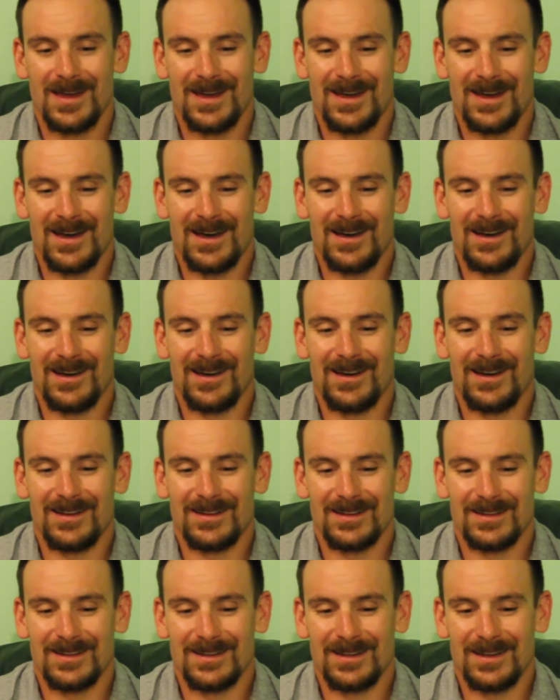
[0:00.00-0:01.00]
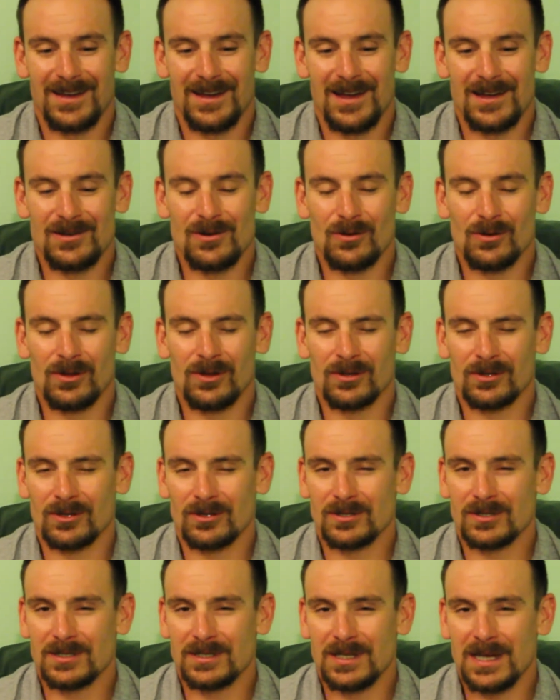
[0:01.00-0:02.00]
I no
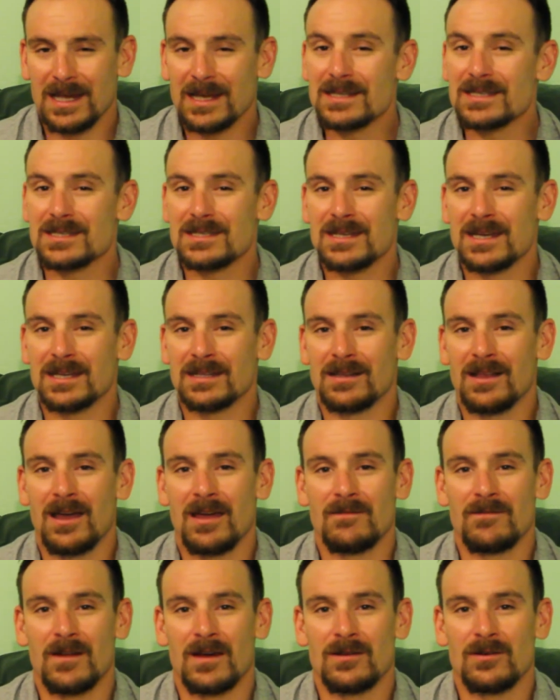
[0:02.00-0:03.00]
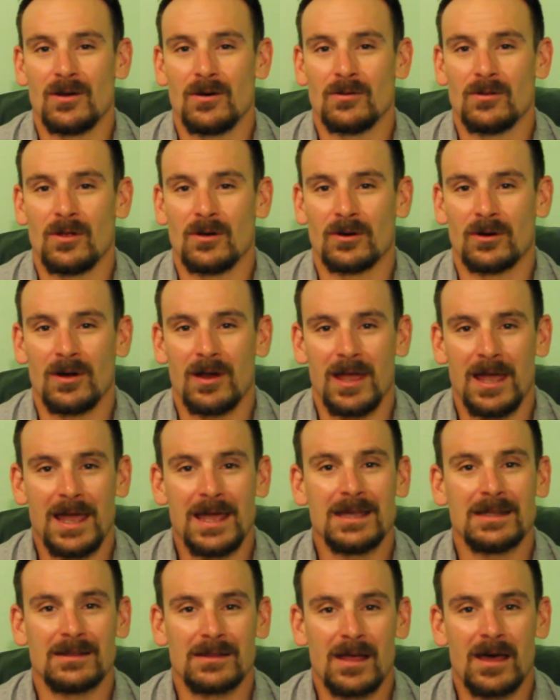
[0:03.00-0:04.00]
longer can't stand life. I no longer
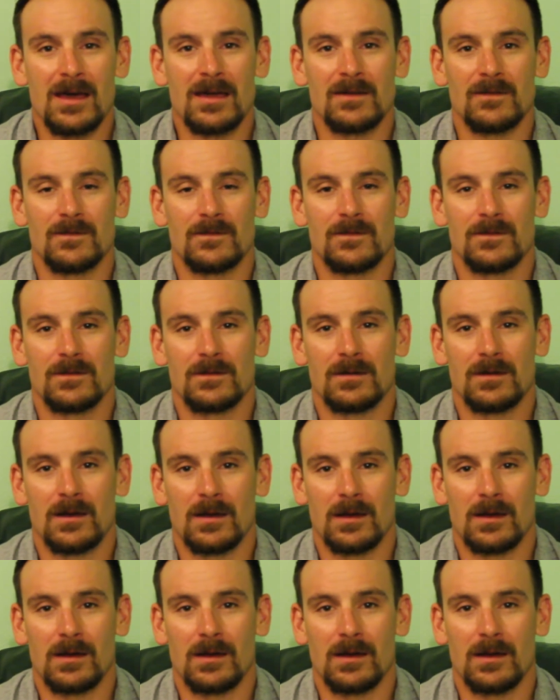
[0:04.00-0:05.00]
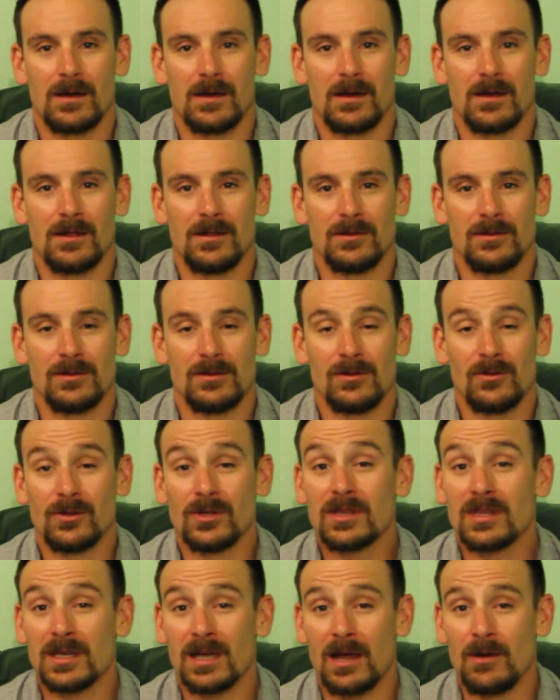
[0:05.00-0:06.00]
hate life. The
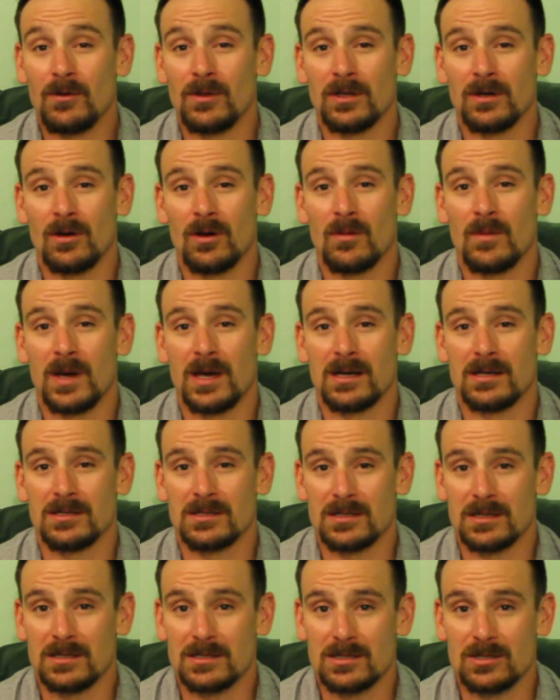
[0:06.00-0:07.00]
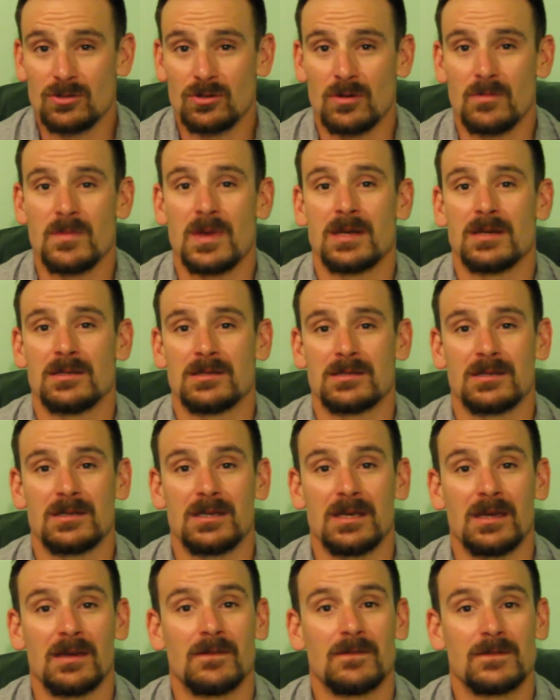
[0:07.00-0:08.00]
only thing I really know about it is that it's a tremendous
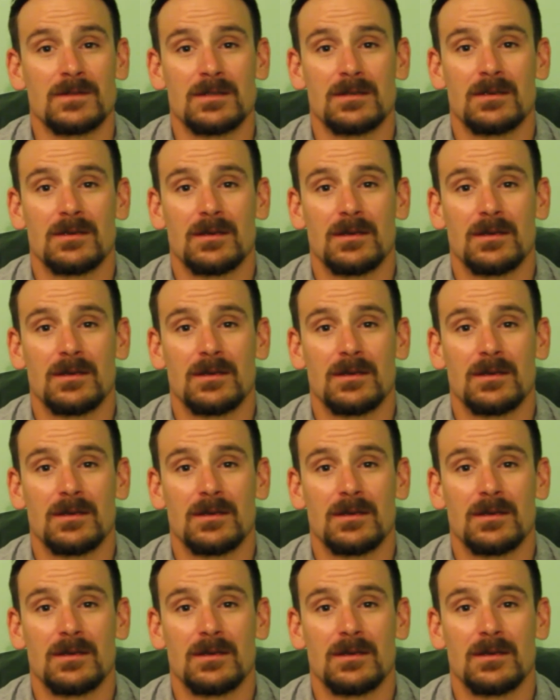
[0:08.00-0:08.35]
gift.